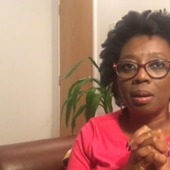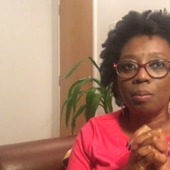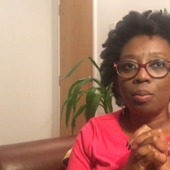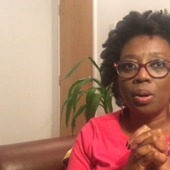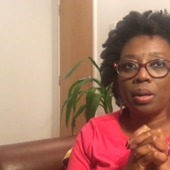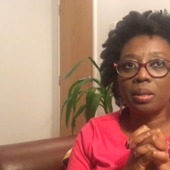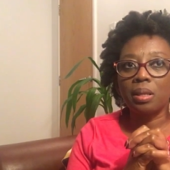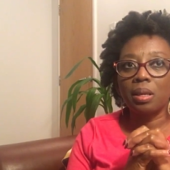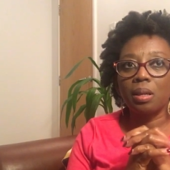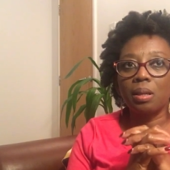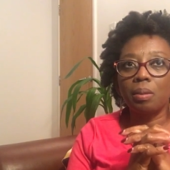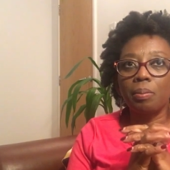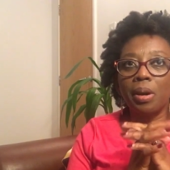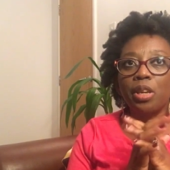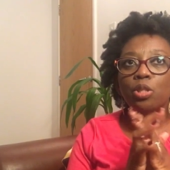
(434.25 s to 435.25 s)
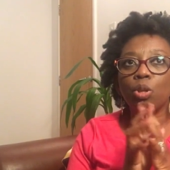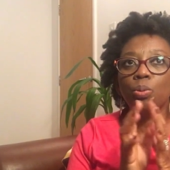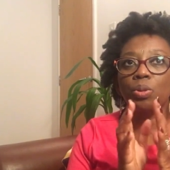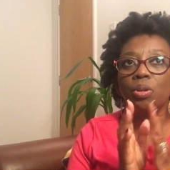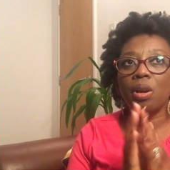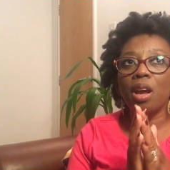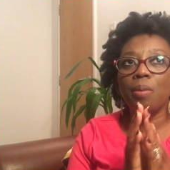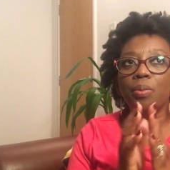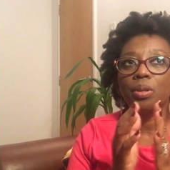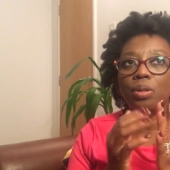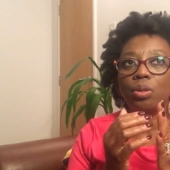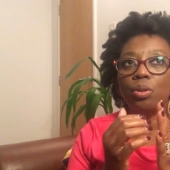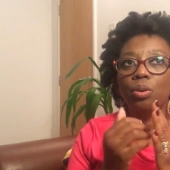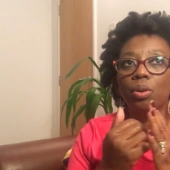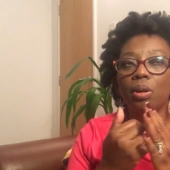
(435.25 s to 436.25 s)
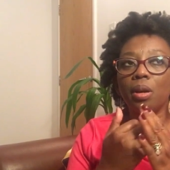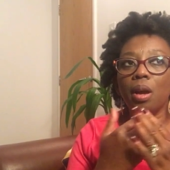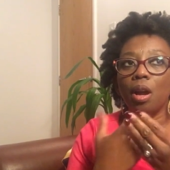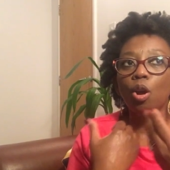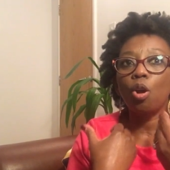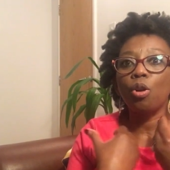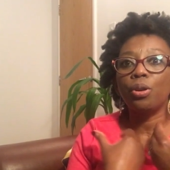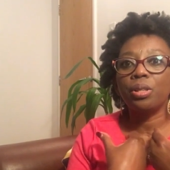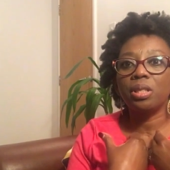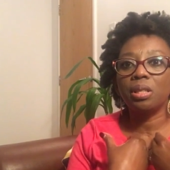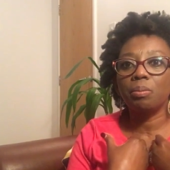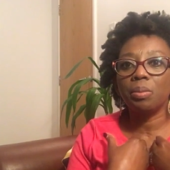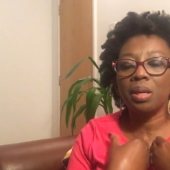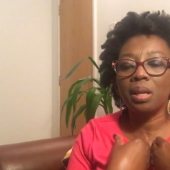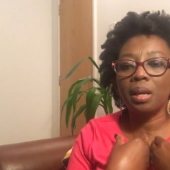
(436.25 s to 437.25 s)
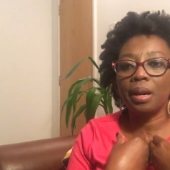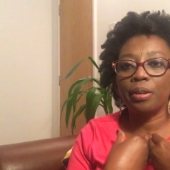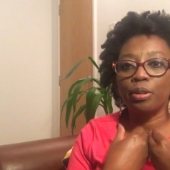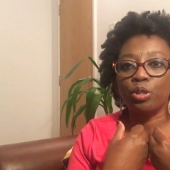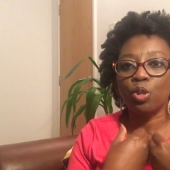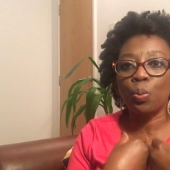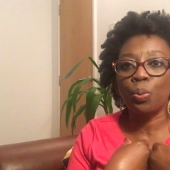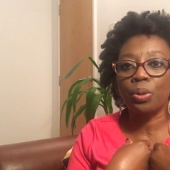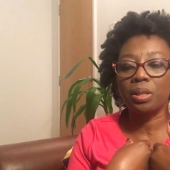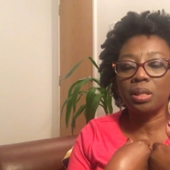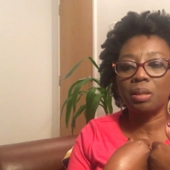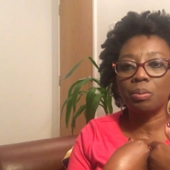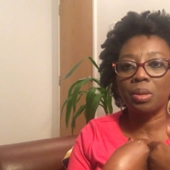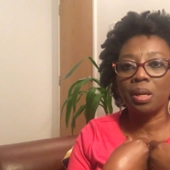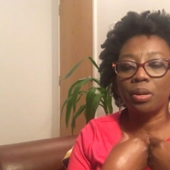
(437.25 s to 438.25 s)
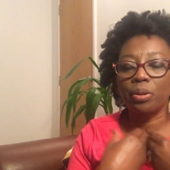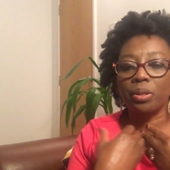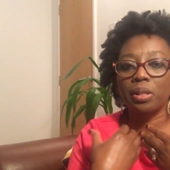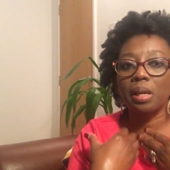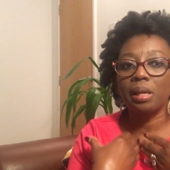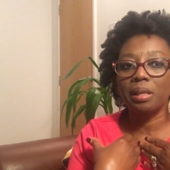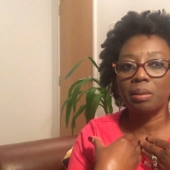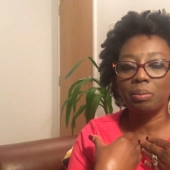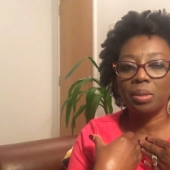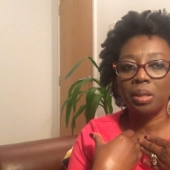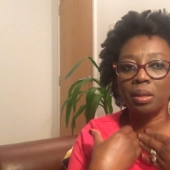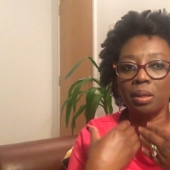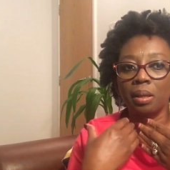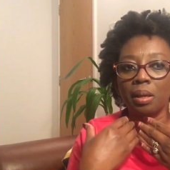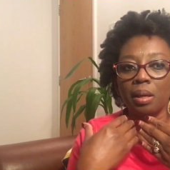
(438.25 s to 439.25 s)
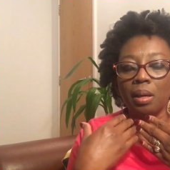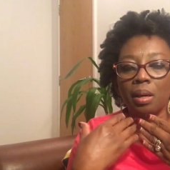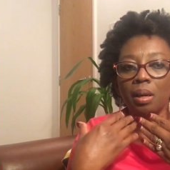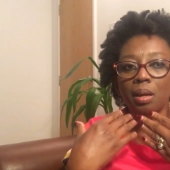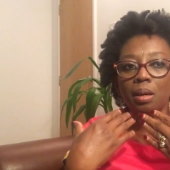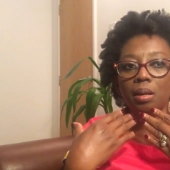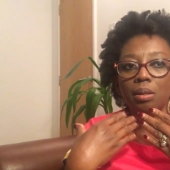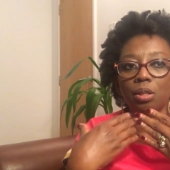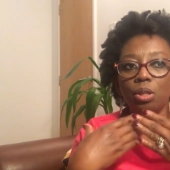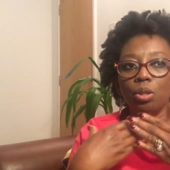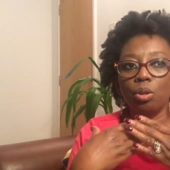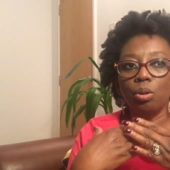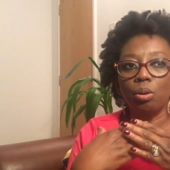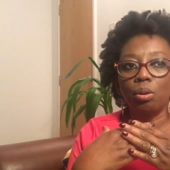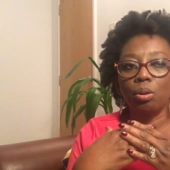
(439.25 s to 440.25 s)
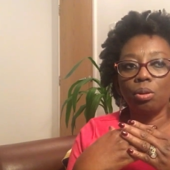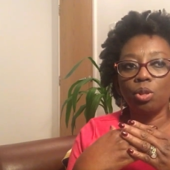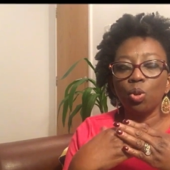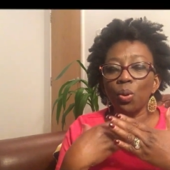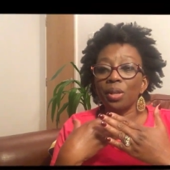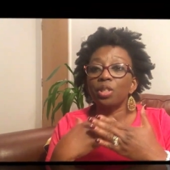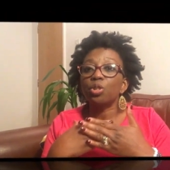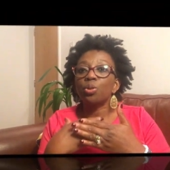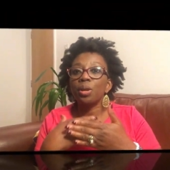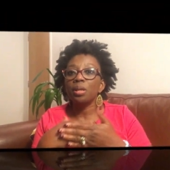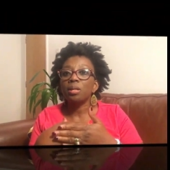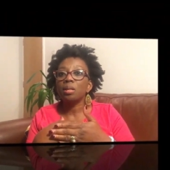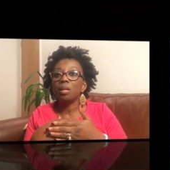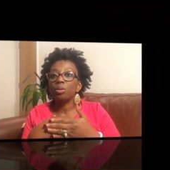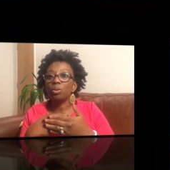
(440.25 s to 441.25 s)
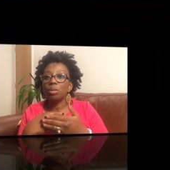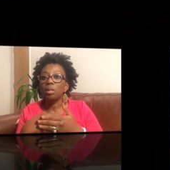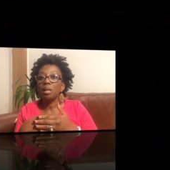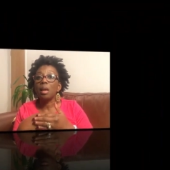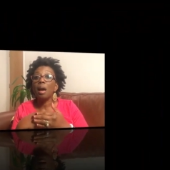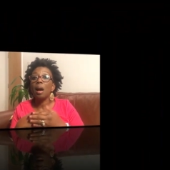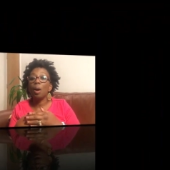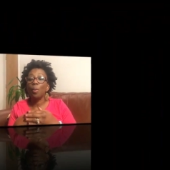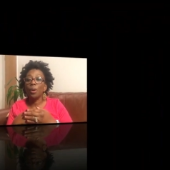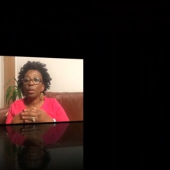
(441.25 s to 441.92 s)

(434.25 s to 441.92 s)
But I think by subscribing, you're encouraging me, and you're supporting me, and you're telling me, you know, you're interested to see how I